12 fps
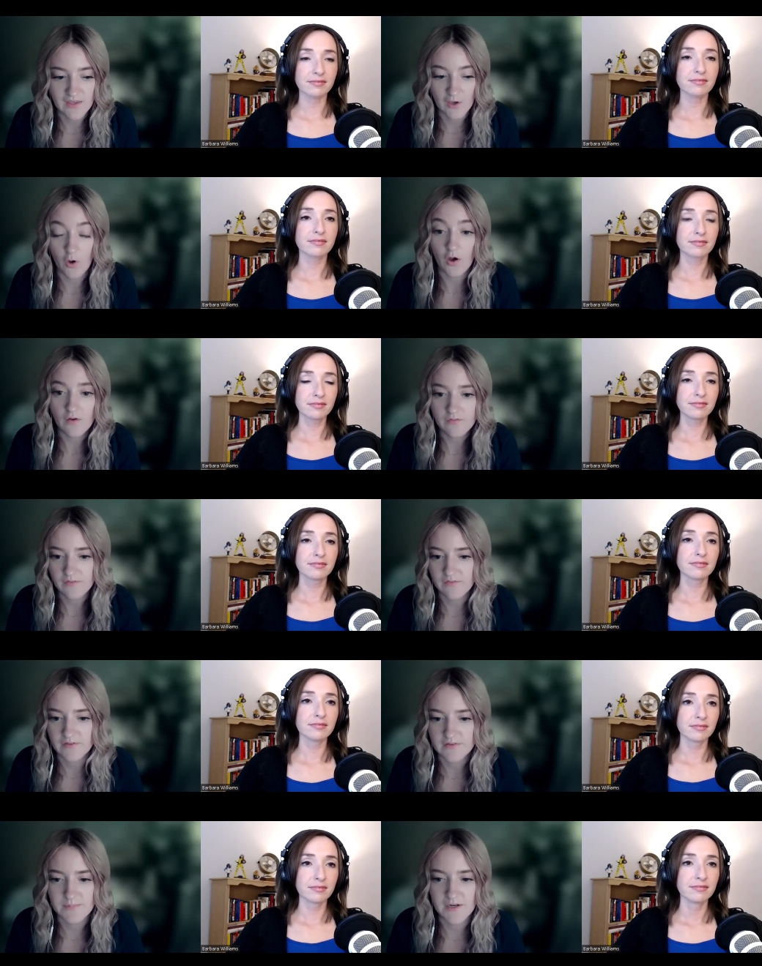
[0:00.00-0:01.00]
Speaker 1: get off of
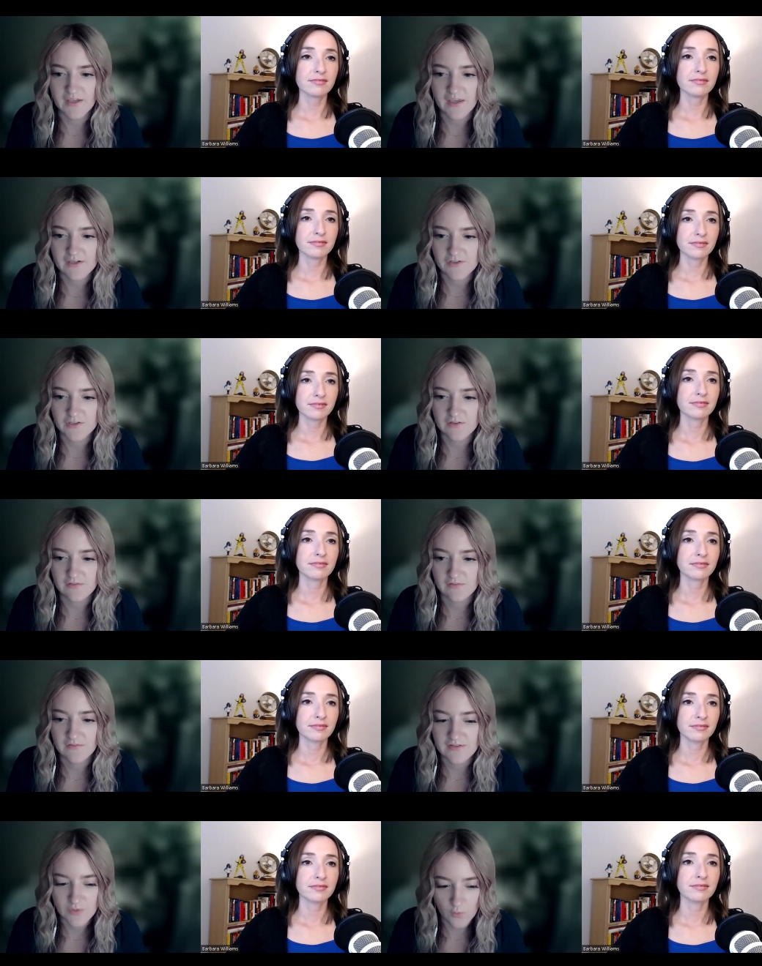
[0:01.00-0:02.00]
this medication
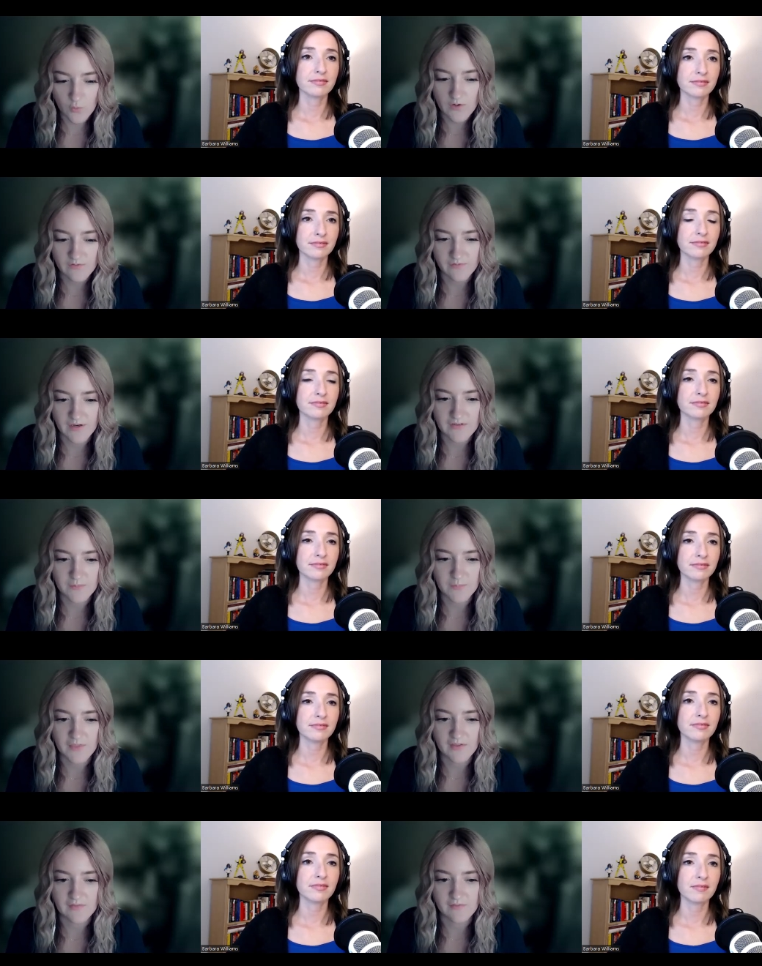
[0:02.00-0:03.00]
it's horrifying to
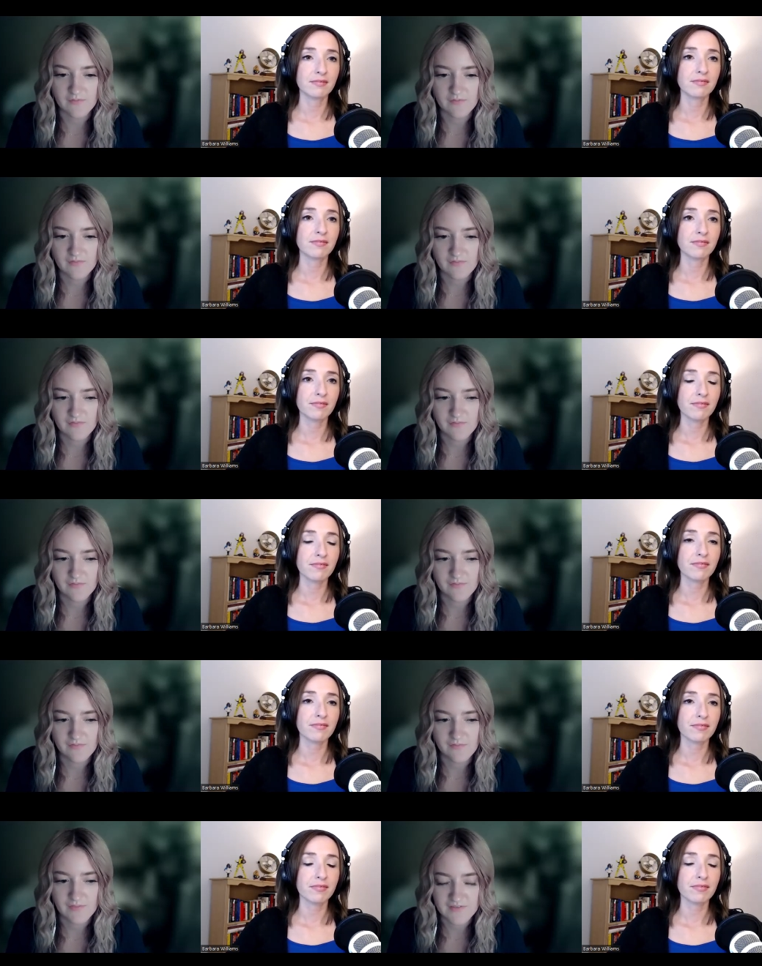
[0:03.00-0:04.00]
me that
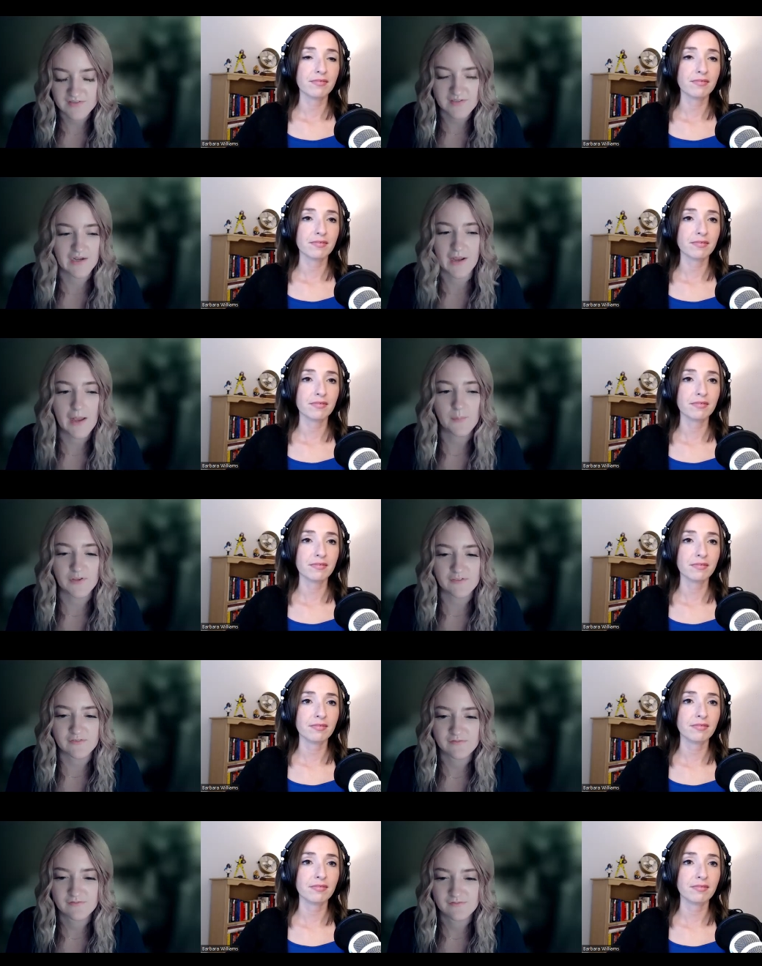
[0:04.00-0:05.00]
this can
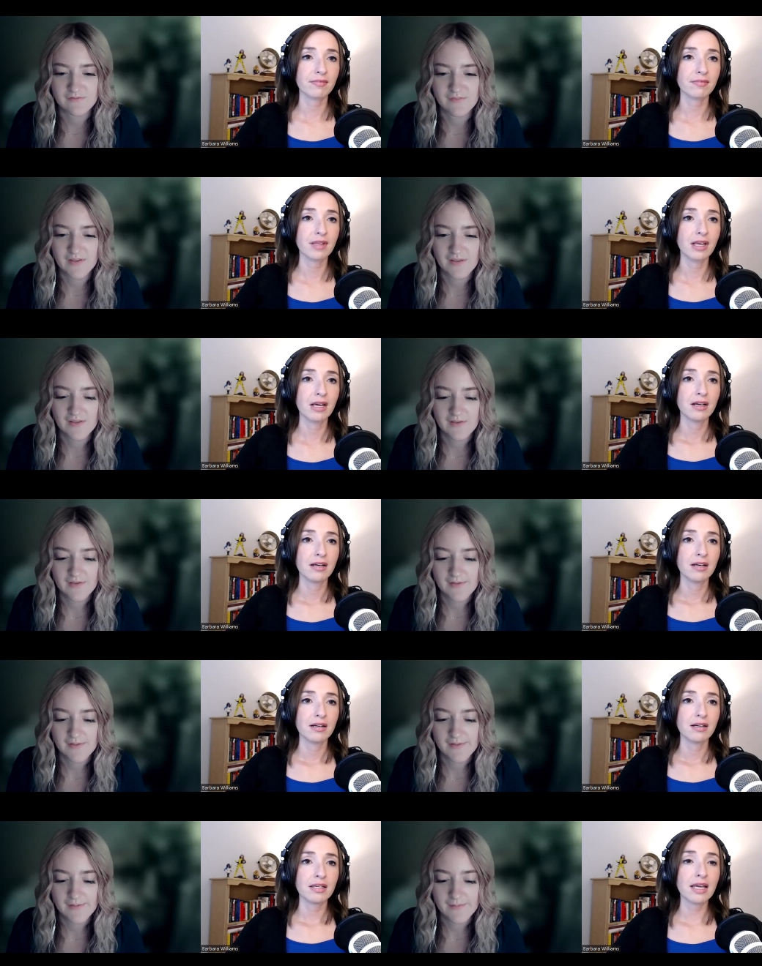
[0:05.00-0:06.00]
happen
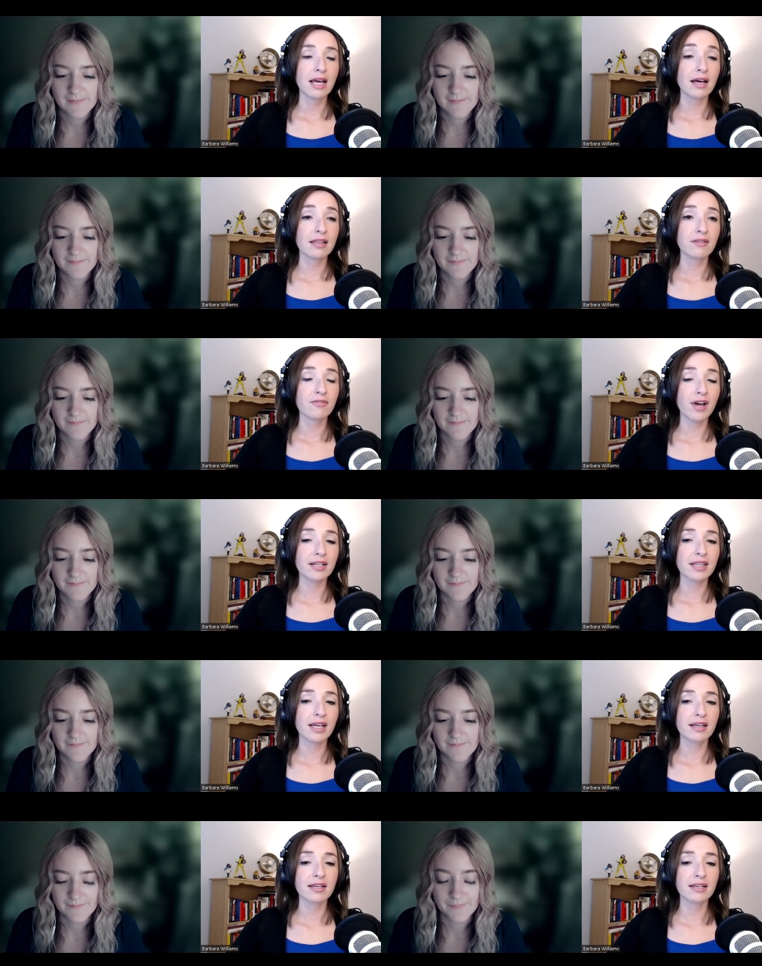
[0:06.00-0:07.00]
Speaker 2: yeah the
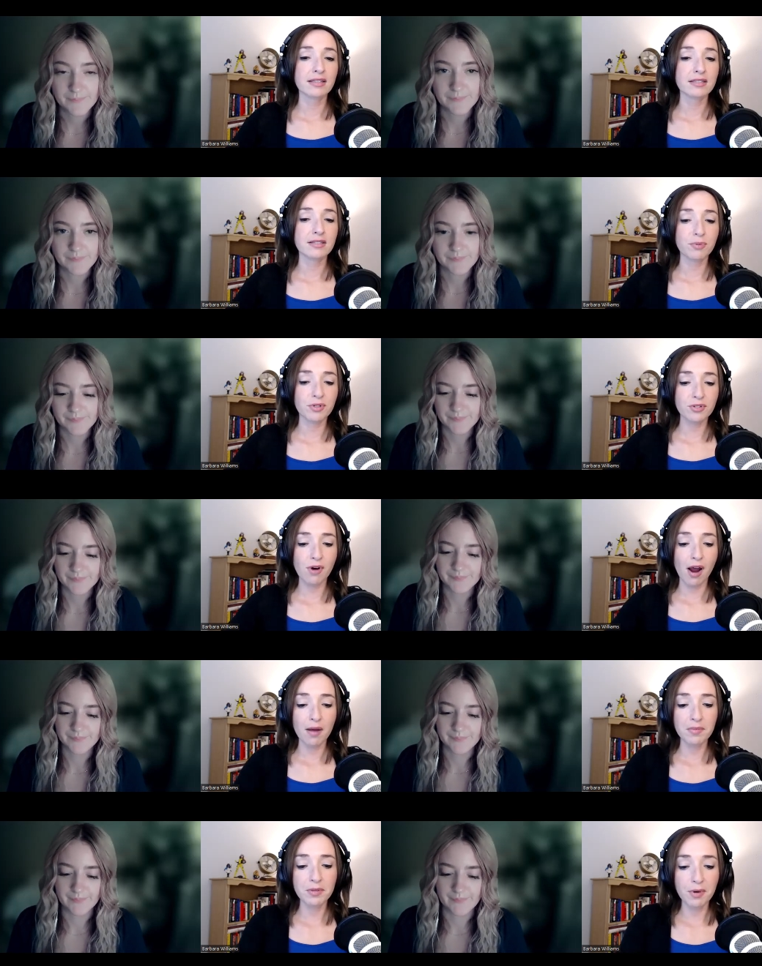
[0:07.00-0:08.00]
fact that it's
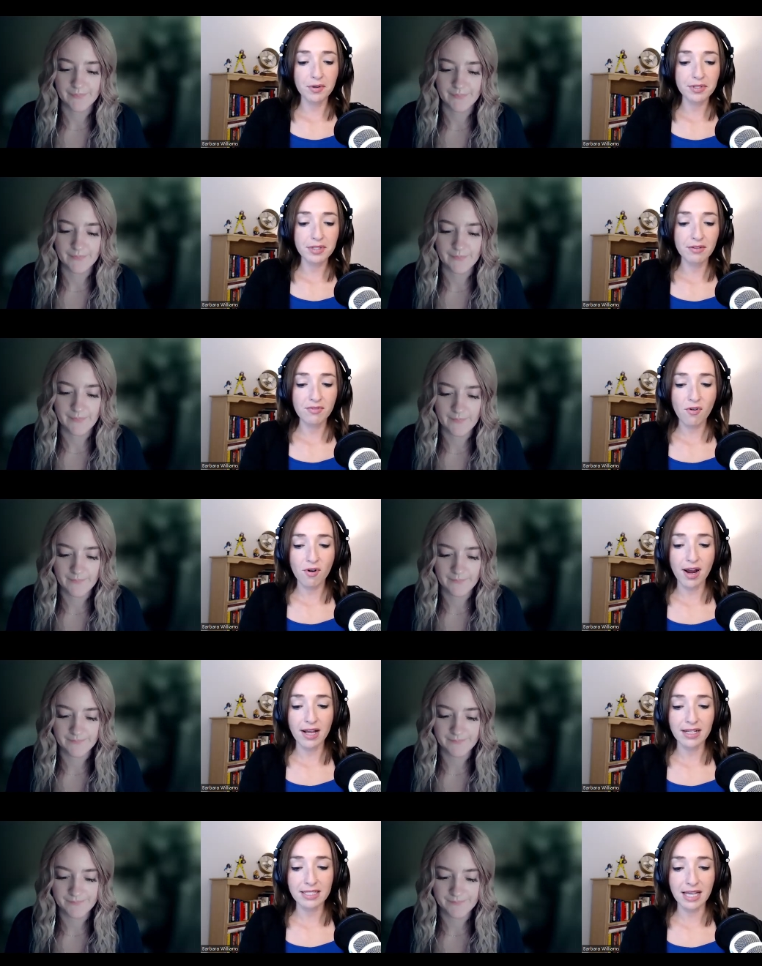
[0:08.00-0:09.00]
prescribed mostly for
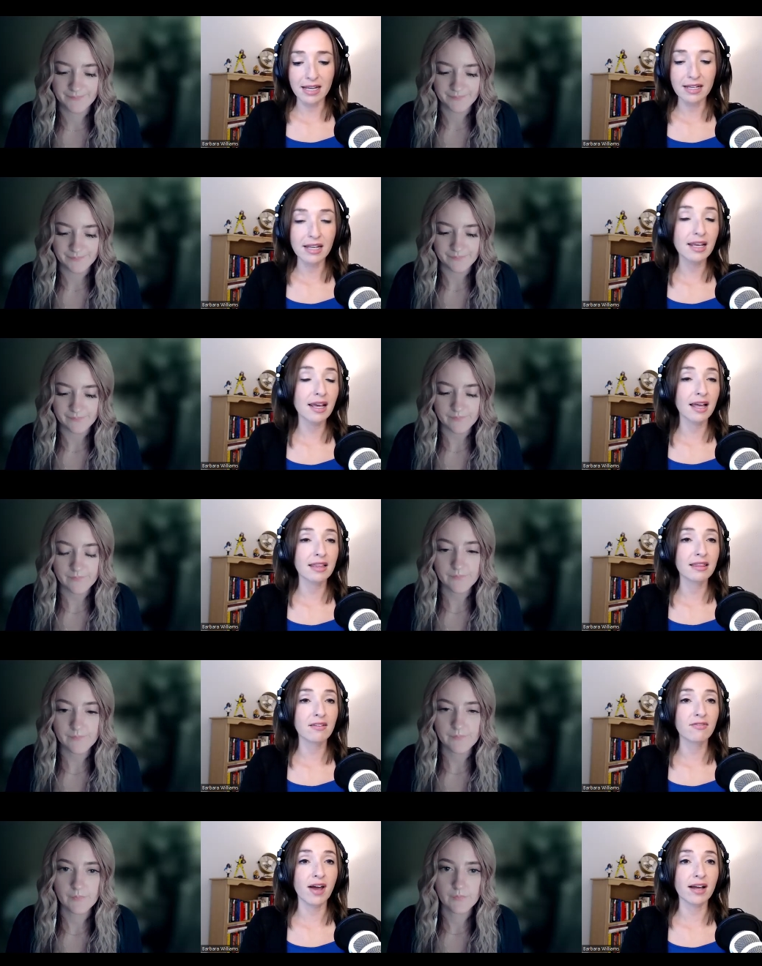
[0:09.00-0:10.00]
anxiety
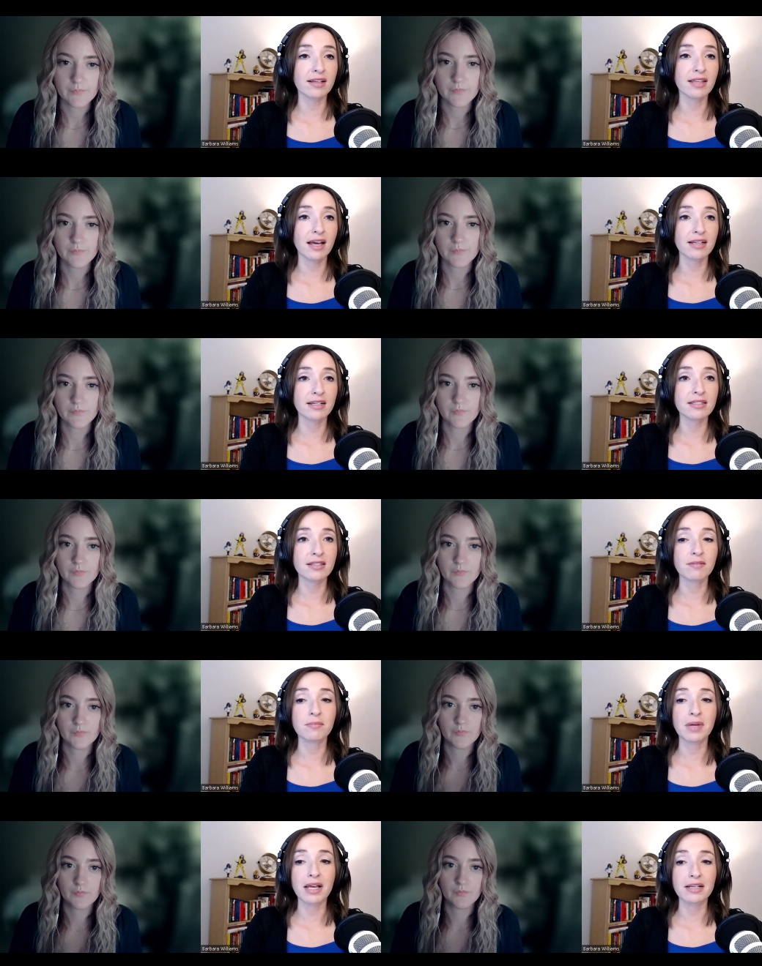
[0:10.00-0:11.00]
and the fact that in
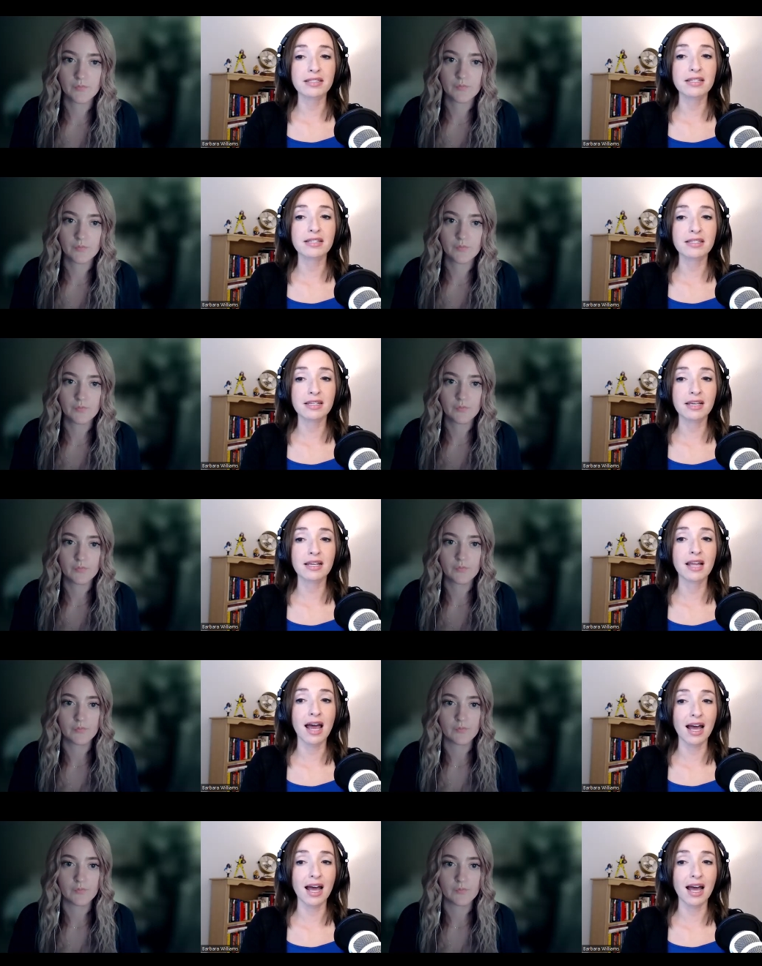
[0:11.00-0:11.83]
some cases it can